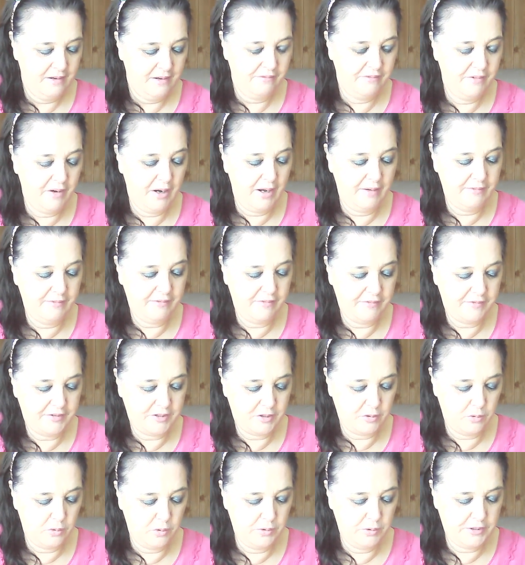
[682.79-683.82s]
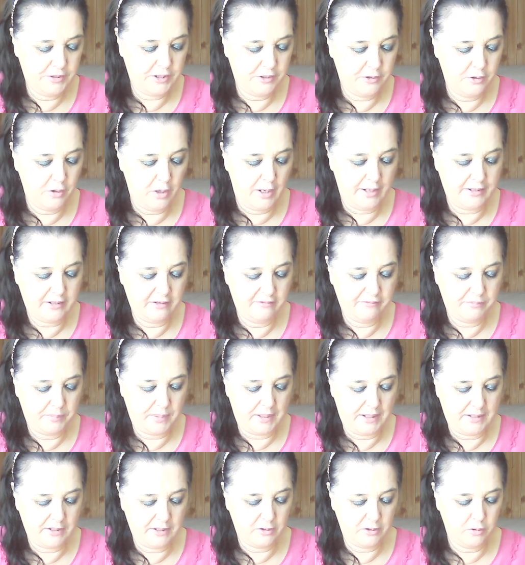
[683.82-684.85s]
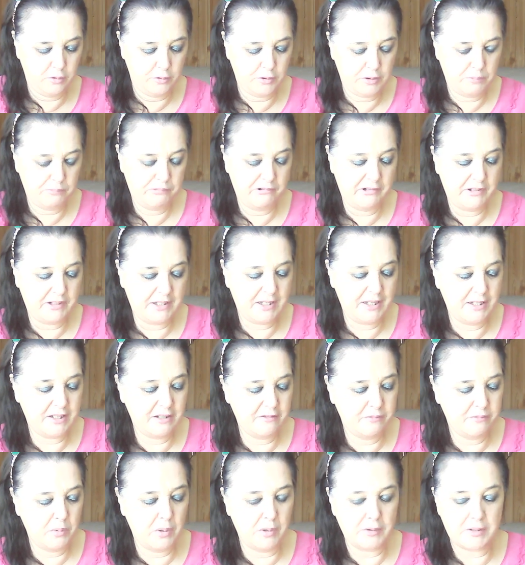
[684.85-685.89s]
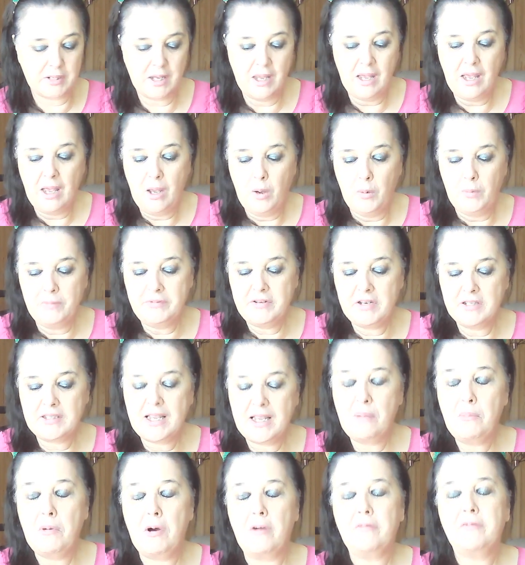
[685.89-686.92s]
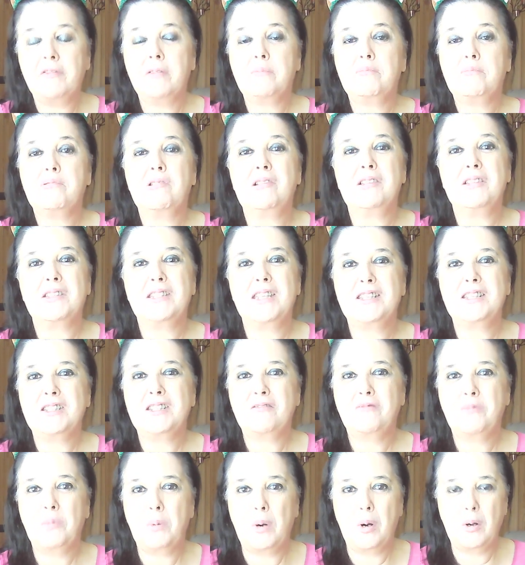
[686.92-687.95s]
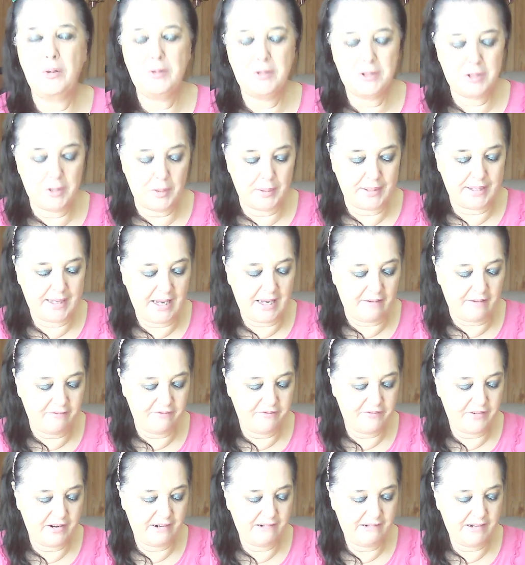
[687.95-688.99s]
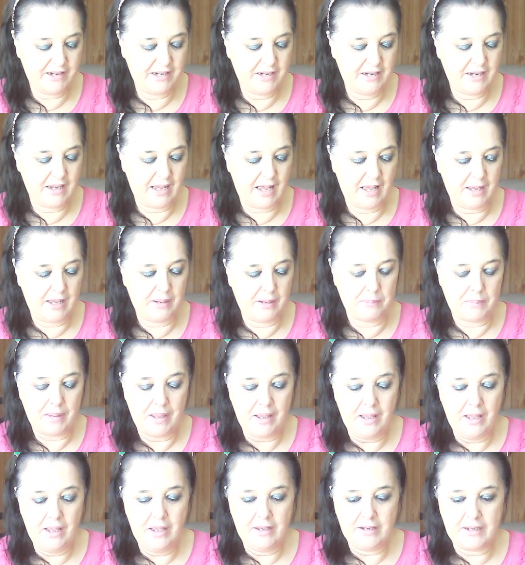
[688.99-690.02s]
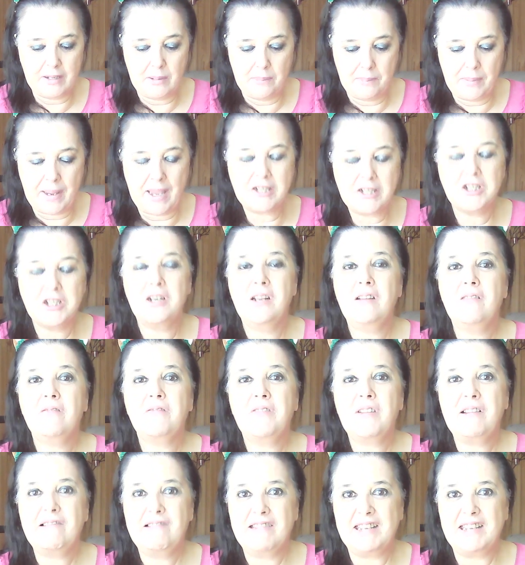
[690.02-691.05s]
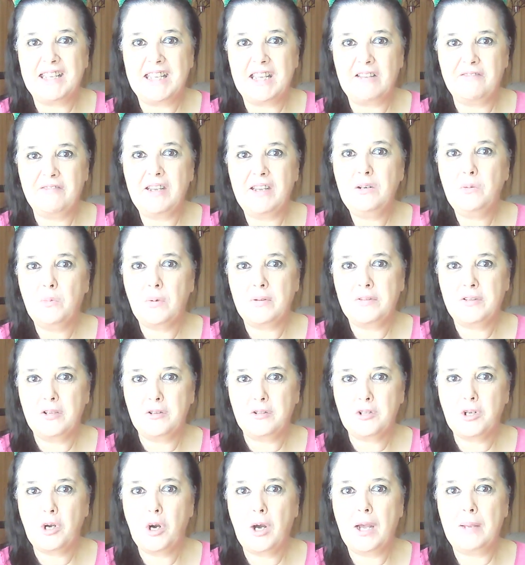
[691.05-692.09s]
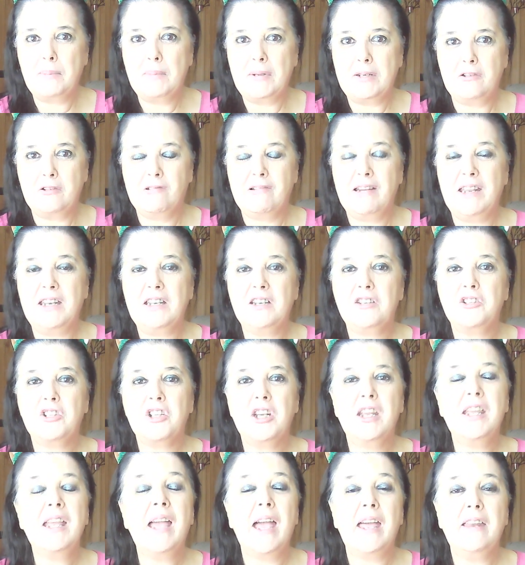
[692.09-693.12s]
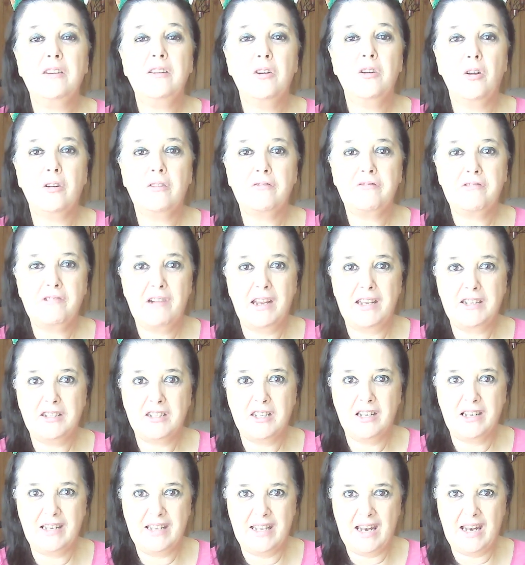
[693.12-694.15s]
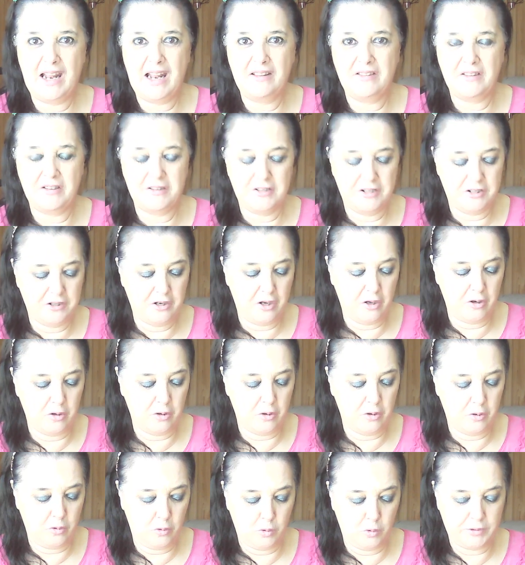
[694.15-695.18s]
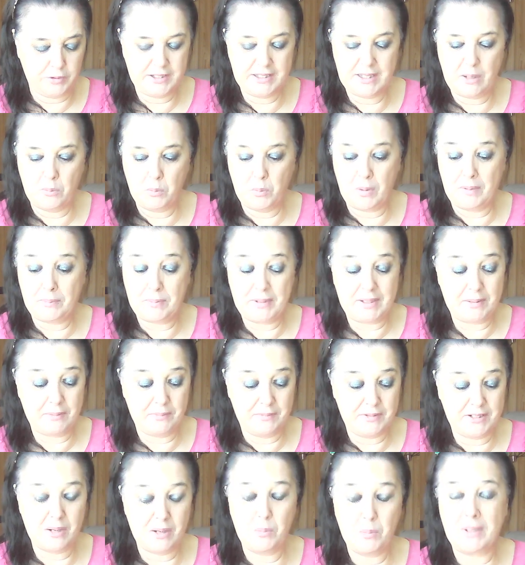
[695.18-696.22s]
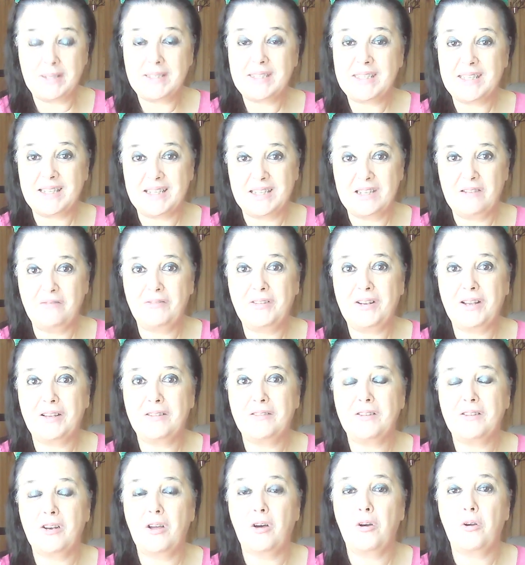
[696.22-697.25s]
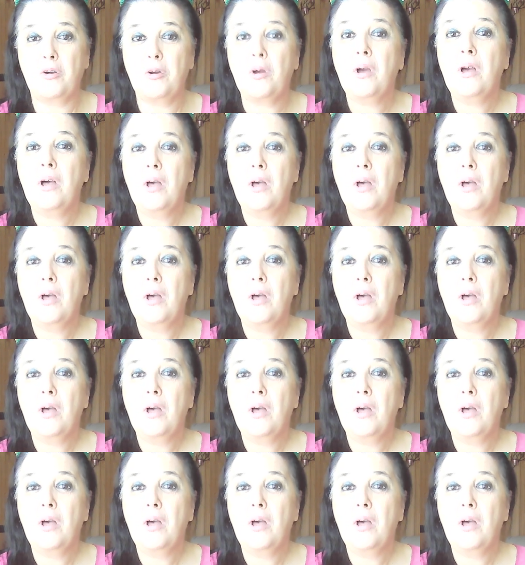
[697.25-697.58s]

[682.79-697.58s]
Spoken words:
Five of Swords, Knight of Pentacles, Princess of Wands. We've just come off the Princess of Wands. So again, very compassionate, very giving with your time and your energy, and not afraid to let others know or someone significant know